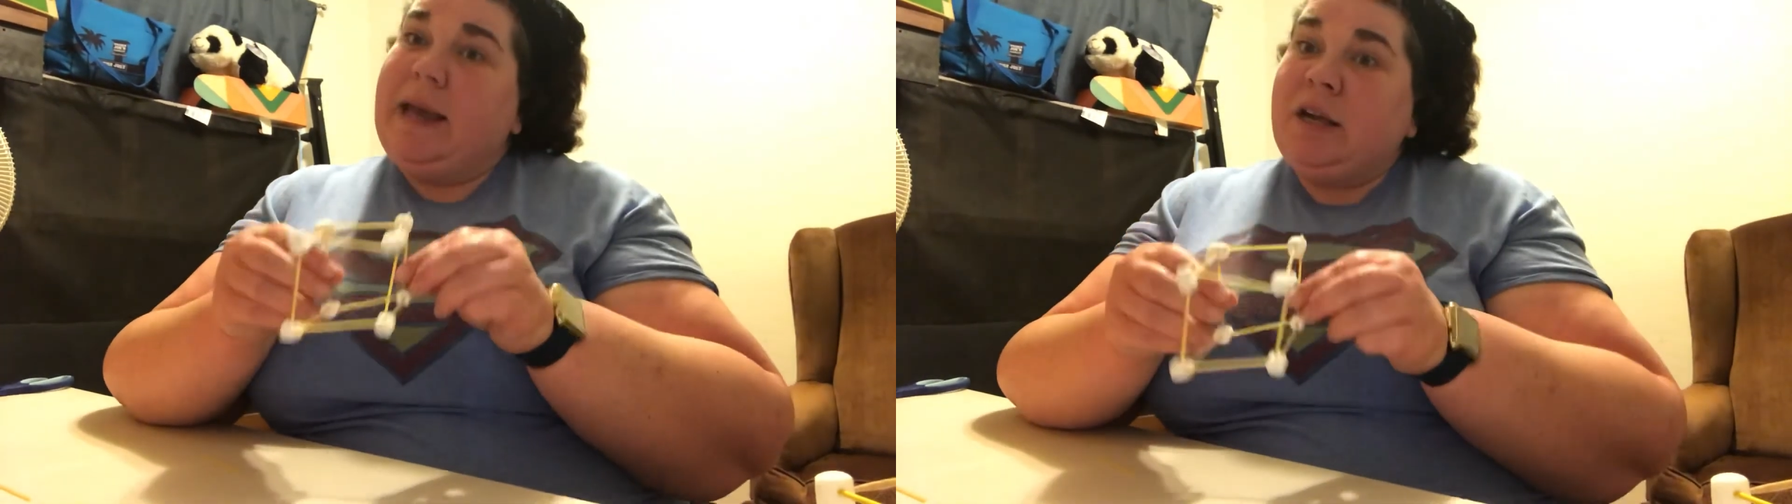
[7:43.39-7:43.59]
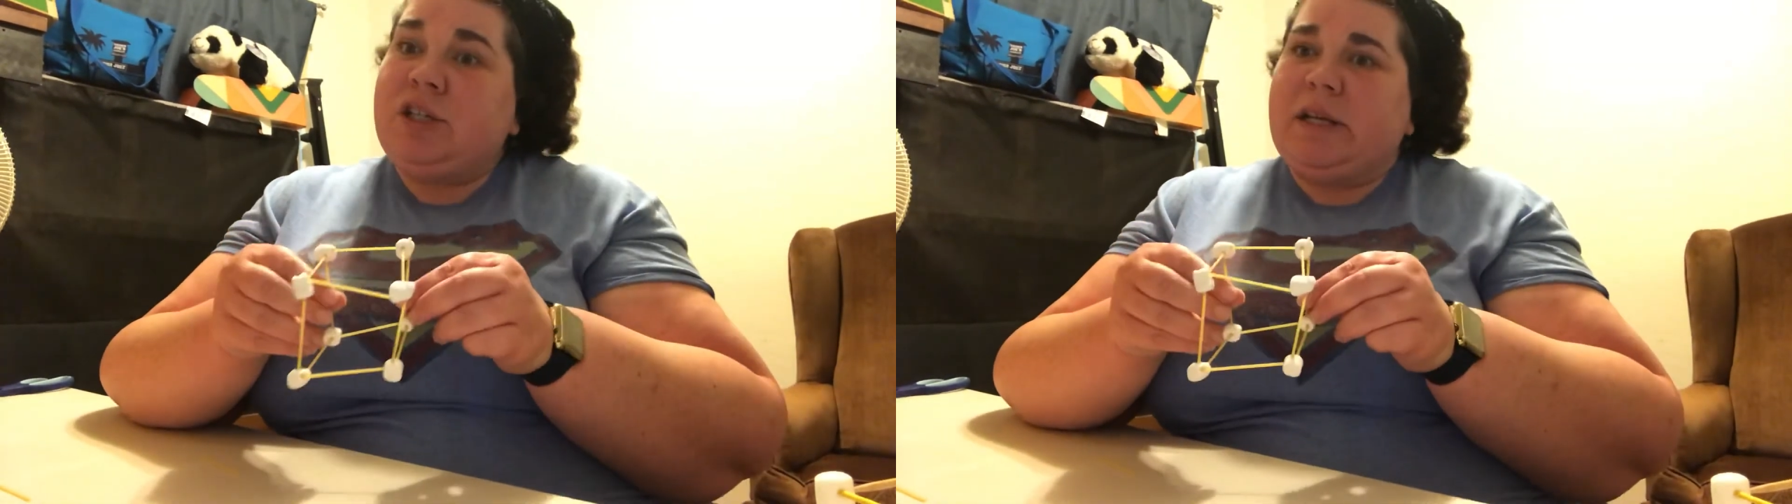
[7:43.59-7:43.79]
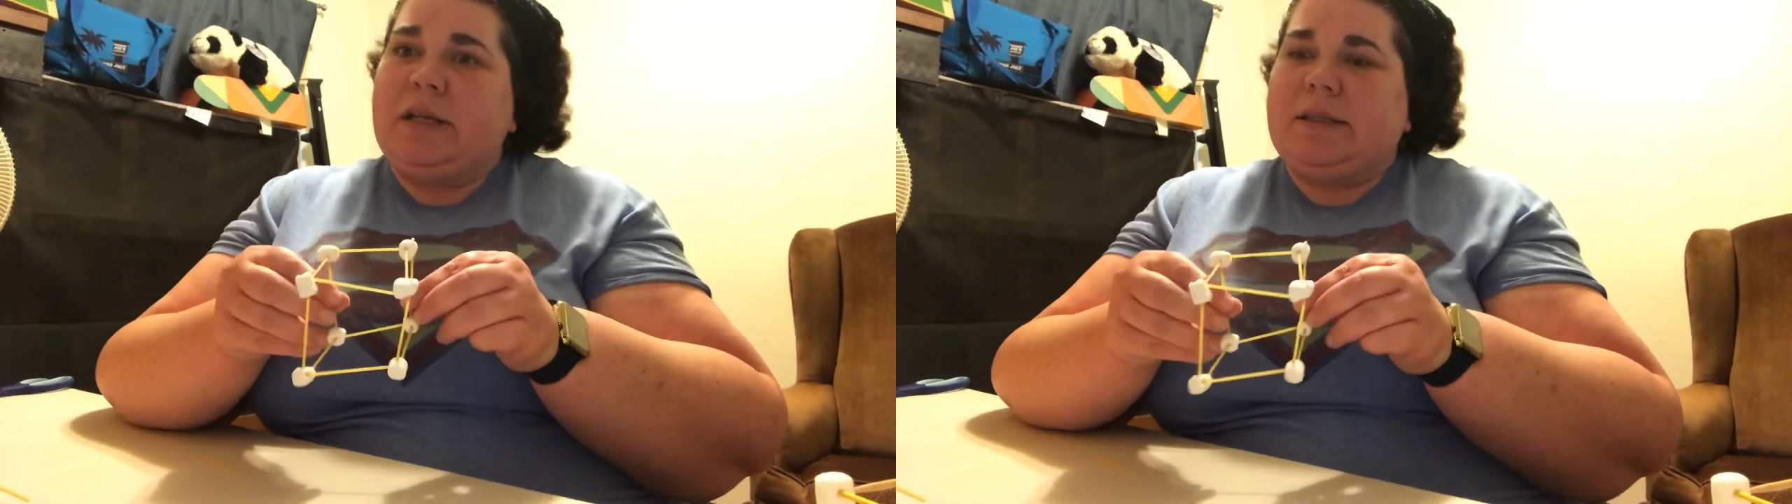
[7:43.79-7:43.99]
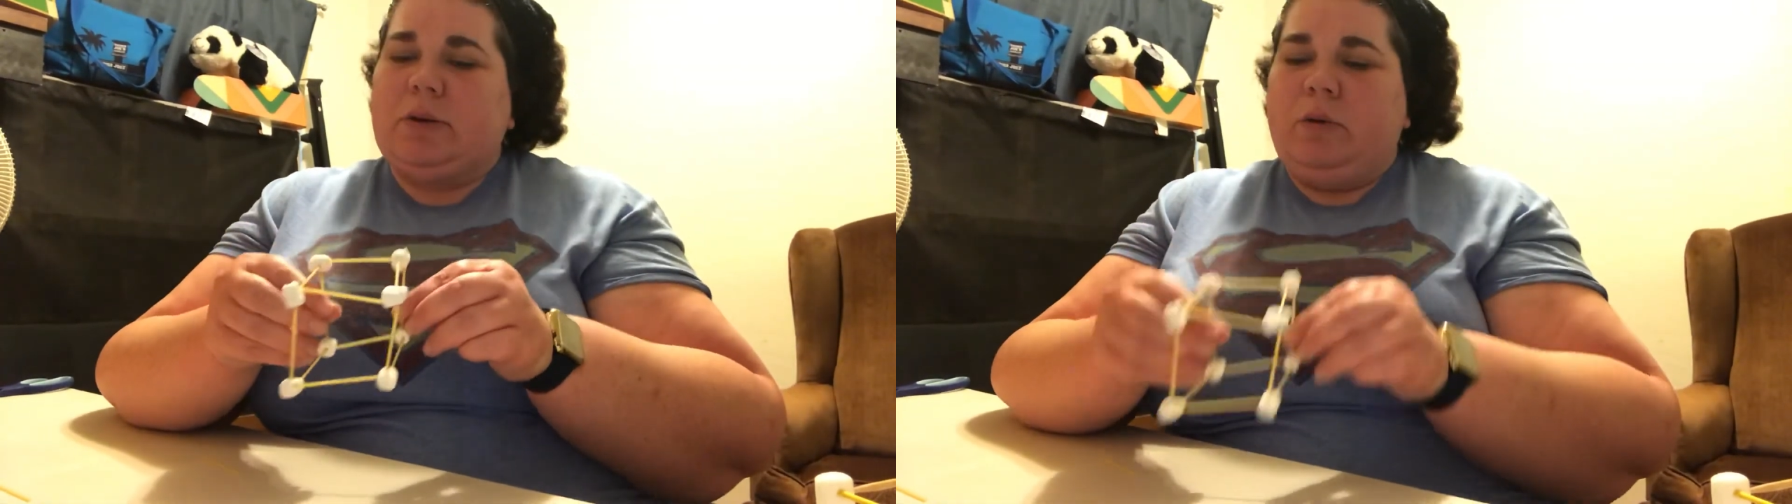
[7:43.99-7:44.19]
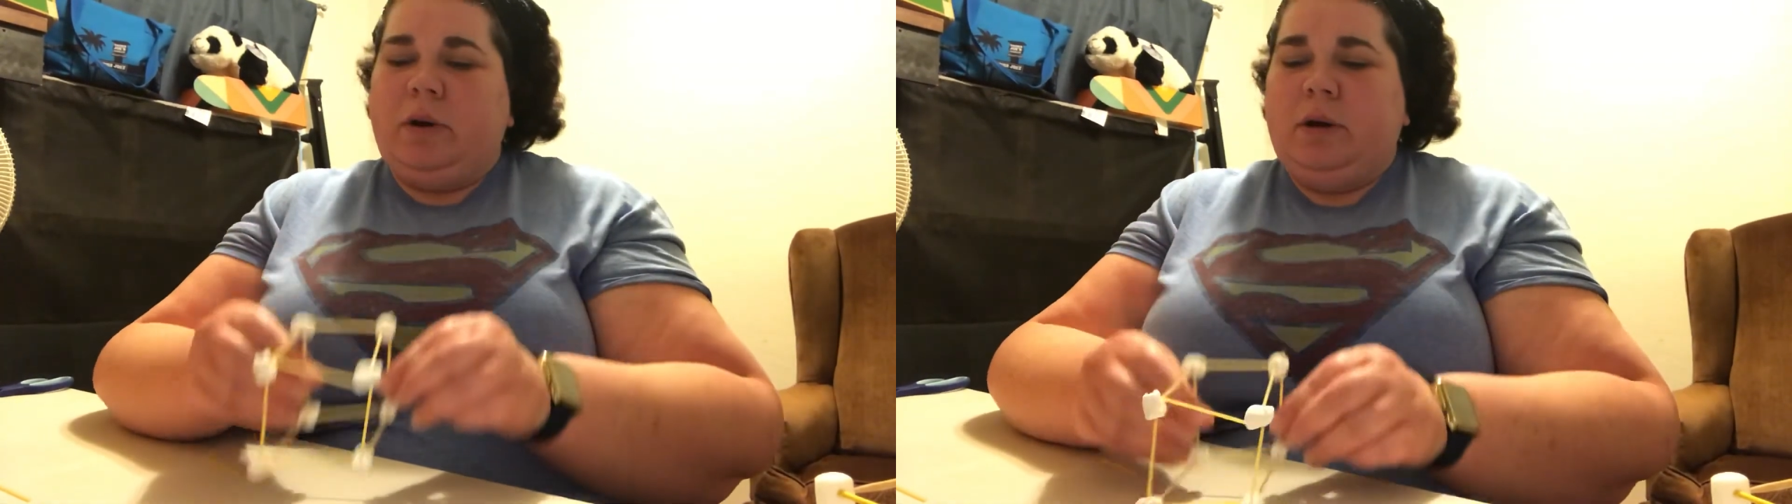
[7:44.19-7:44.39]
edges,
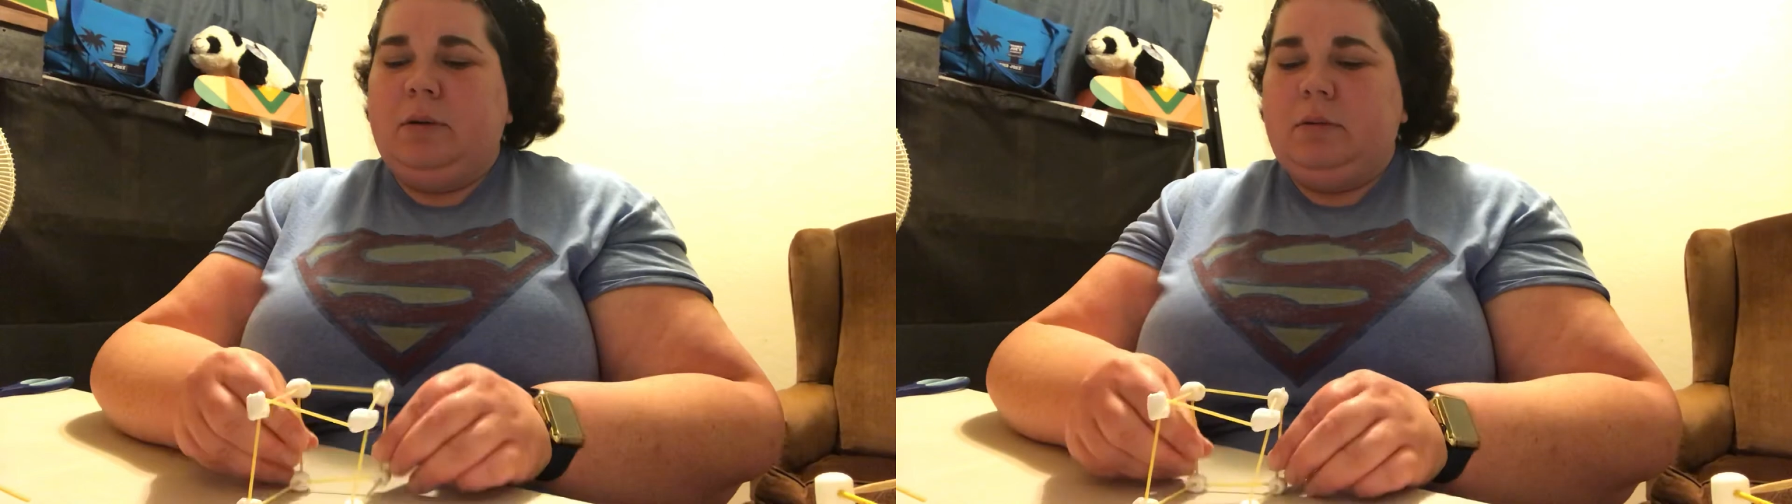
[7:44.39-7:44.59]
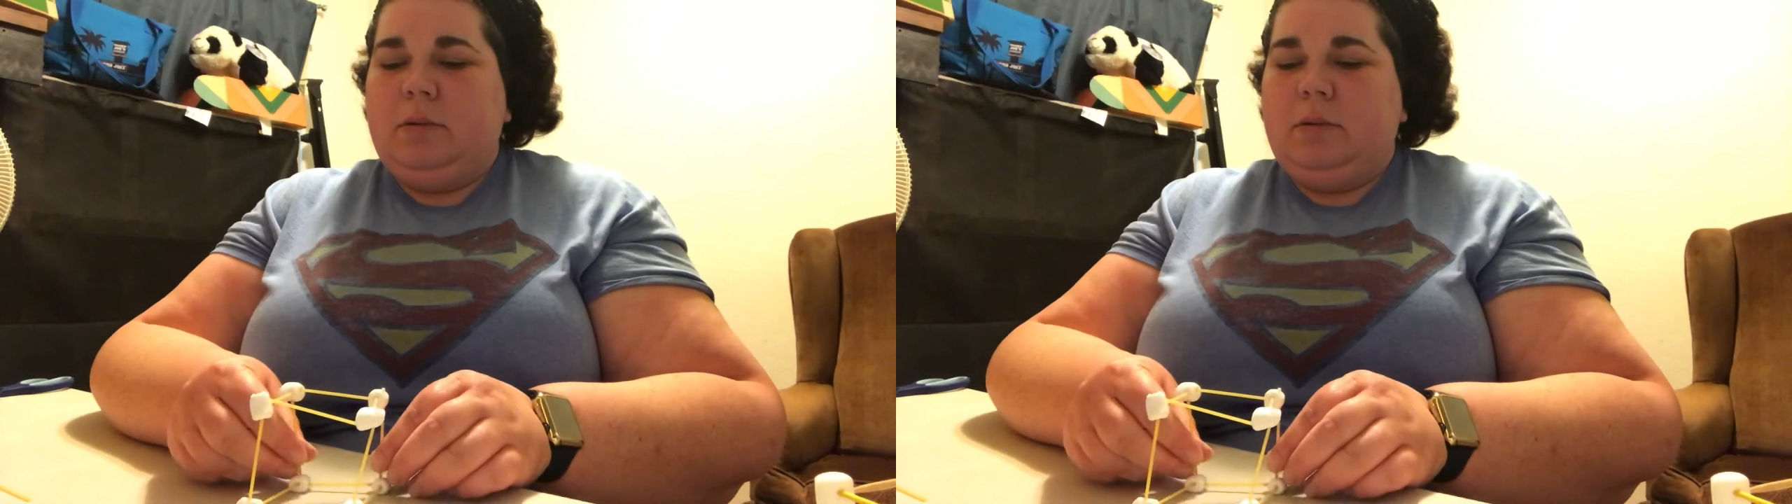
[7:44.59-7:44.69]
or